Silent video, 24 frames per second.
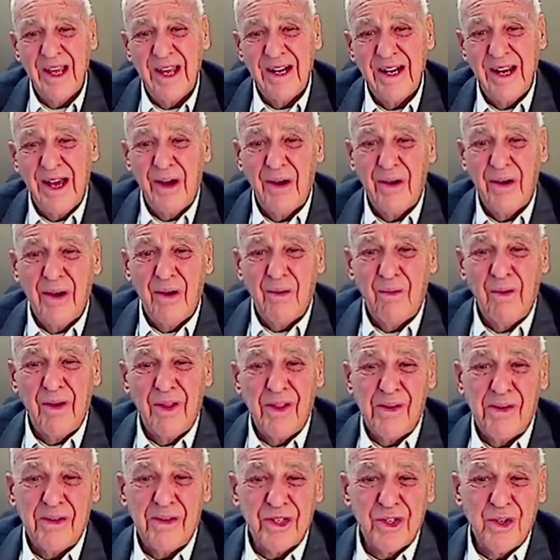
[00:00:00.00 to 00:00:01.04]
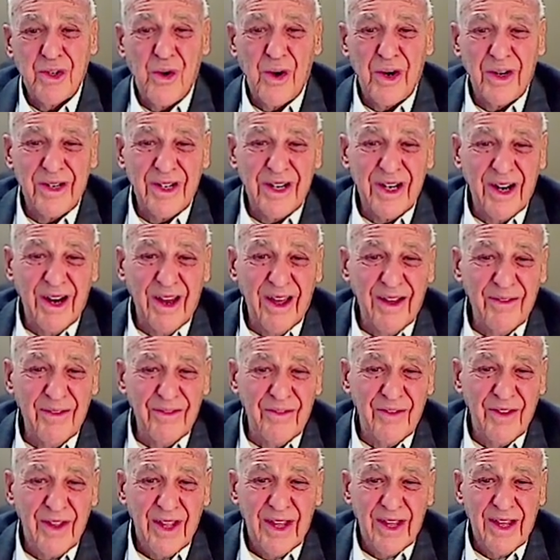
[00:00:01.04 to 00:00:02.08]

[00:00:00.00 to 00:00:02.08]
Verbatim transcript: Now, whether it was Courtney Love,